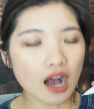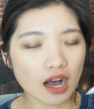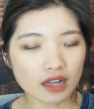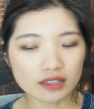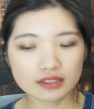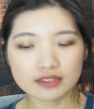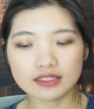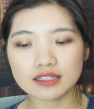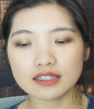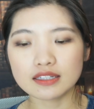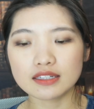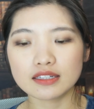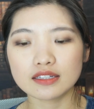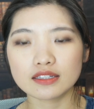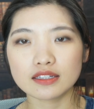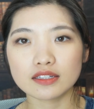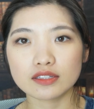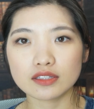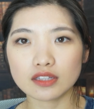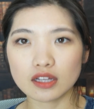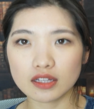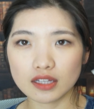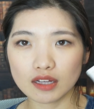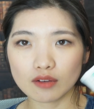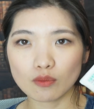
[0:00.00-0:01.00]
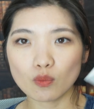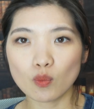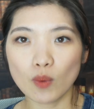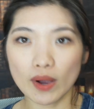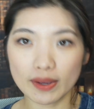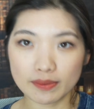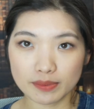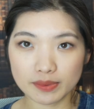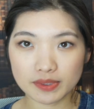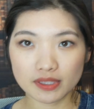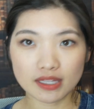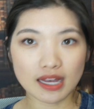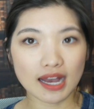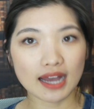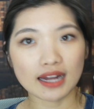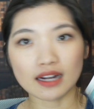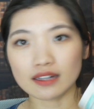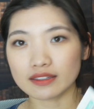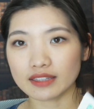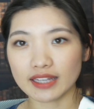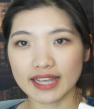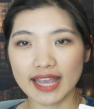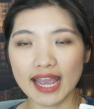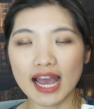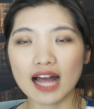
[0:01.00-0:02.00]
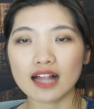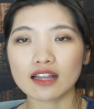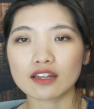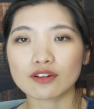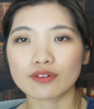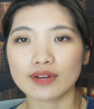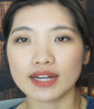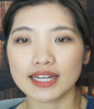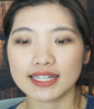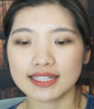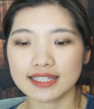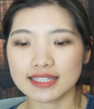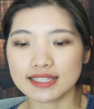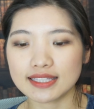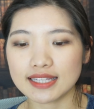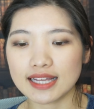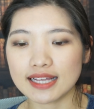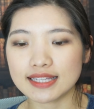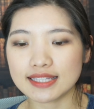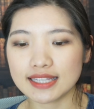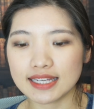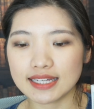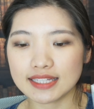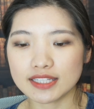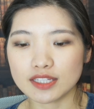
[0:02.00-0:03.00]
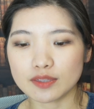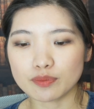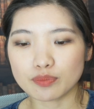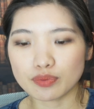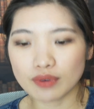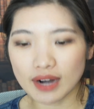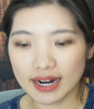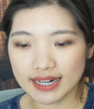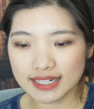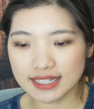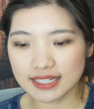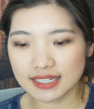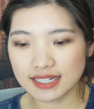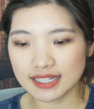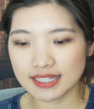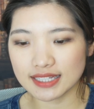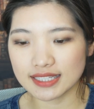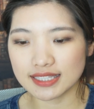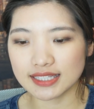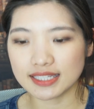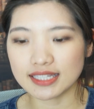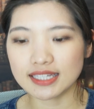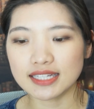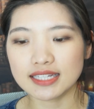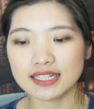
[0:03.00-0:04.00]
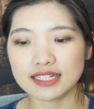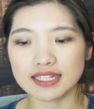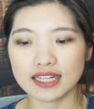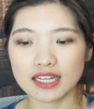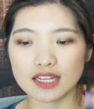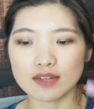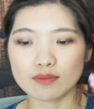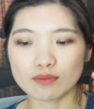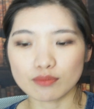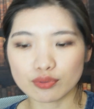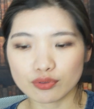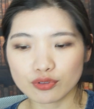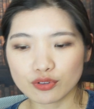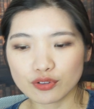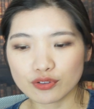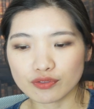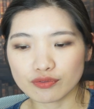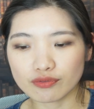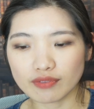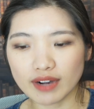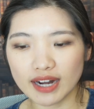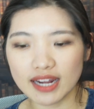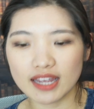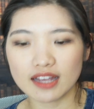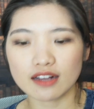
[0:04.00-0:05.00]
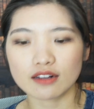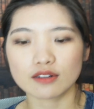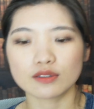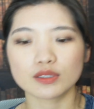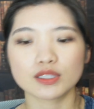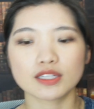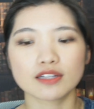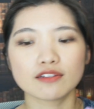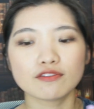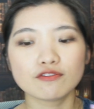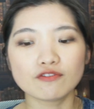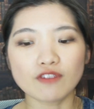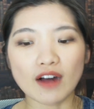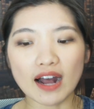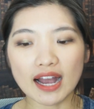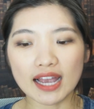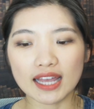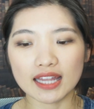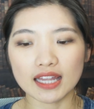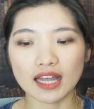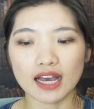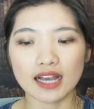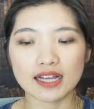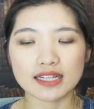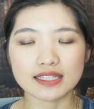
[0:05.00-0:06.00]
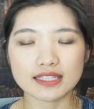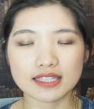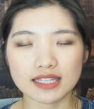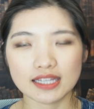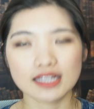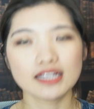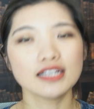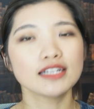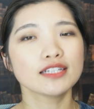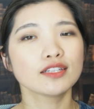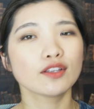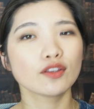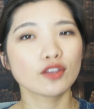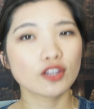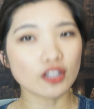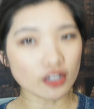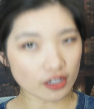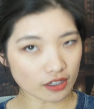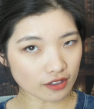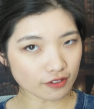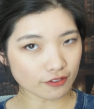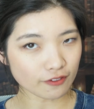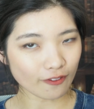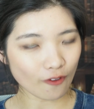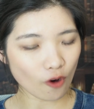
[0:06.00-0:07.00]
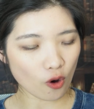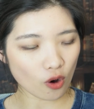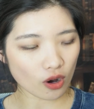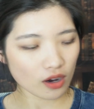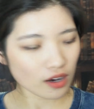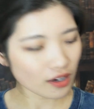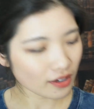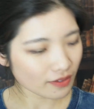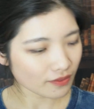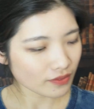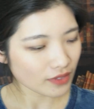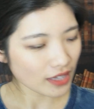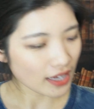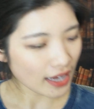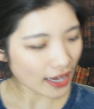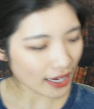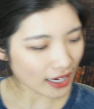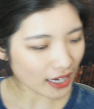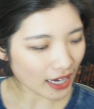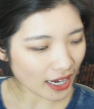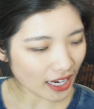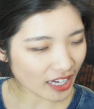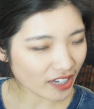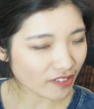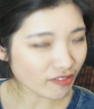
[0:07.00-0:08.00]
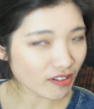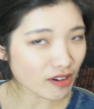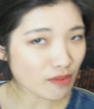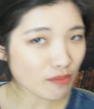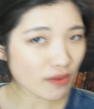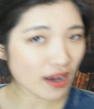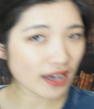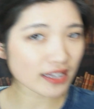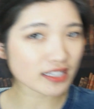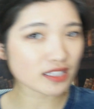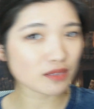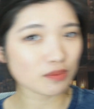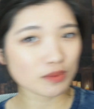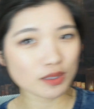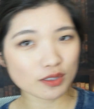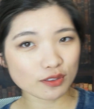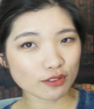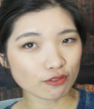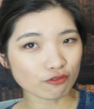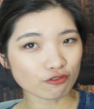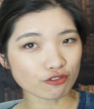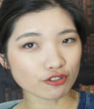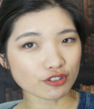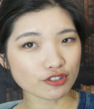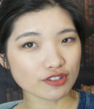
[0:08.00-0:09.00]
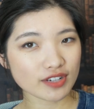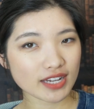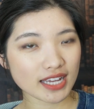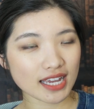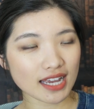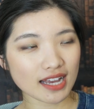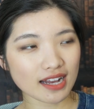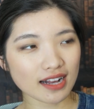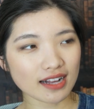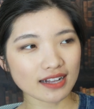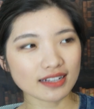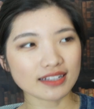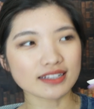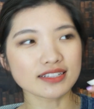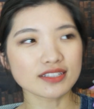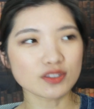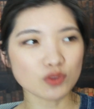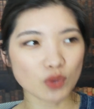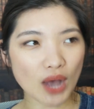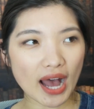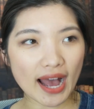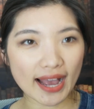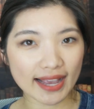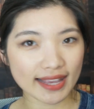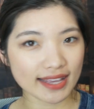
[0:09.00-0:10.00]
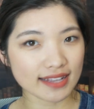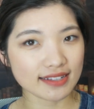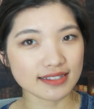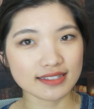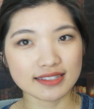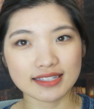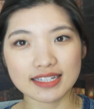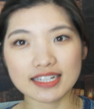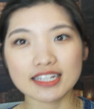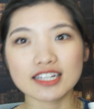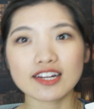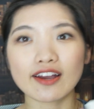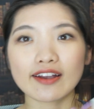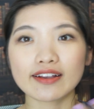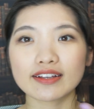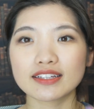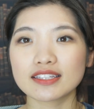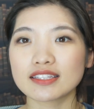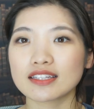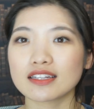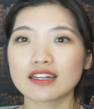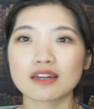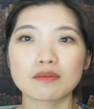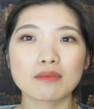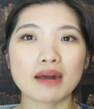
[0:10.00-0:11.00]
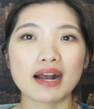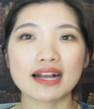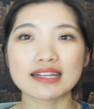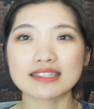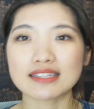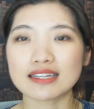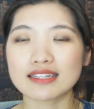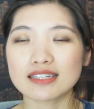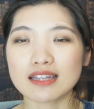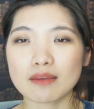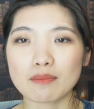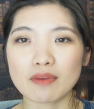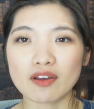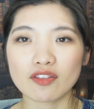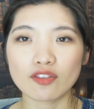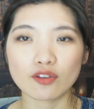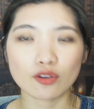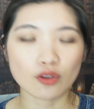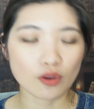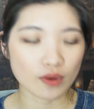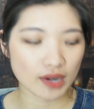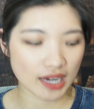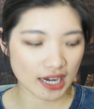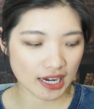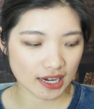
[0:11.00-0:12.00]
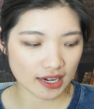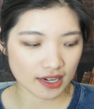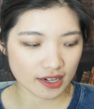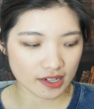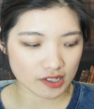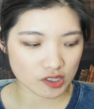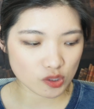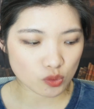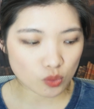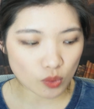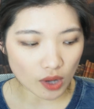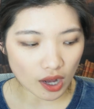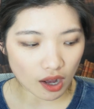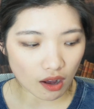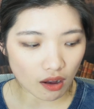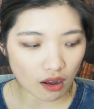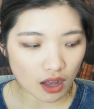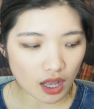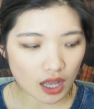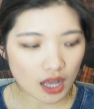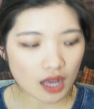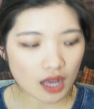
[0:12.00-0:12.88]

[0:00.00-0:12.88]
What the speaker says: On the website, on the gallery, it says it's a brightening skin, improve wrinkles and fine lines. So therefore, it kind of reminds me of the Frudia, because I can see niacinamide and dimethicone in it as well.